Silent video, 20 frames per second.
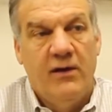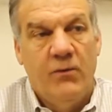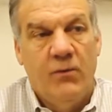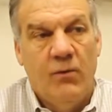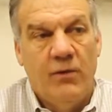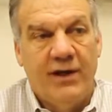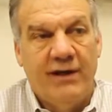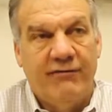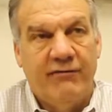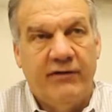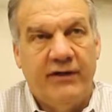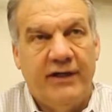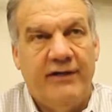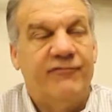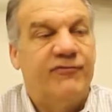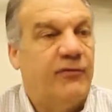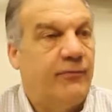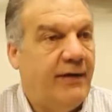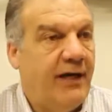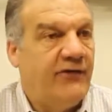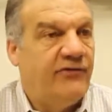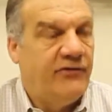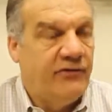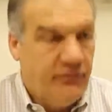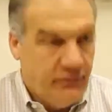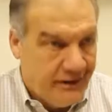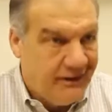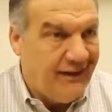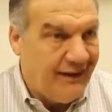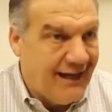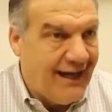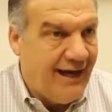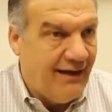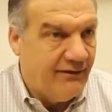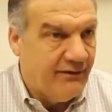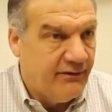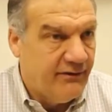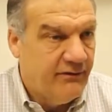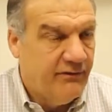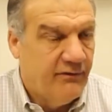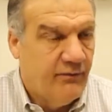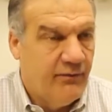whatever information you can gather,